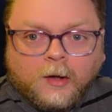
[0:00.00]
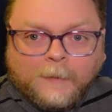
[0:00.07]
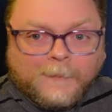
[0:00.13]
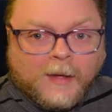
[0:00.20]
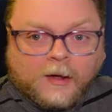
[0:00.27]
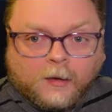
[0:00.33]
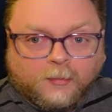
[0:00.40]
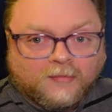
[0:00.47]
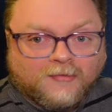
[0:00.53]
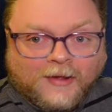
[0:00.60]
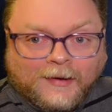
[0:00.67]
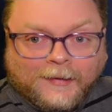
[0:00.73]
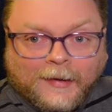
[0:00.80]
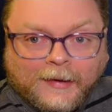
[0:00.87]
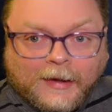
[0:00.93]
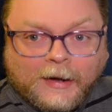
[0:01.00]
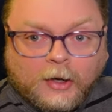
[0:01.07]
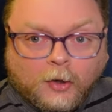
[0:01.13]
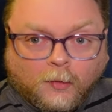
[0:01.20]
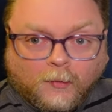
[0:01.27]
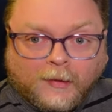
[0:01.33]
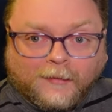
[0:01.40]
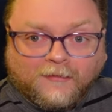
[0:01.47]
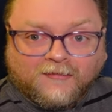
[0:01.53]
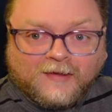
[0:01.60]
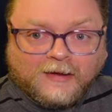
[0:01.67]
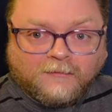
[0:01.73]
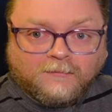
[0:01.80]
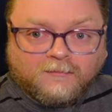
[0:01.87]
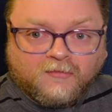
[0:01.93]
I'm not going to pretend like I know real
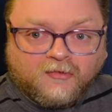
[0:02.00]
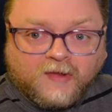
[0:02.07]
estate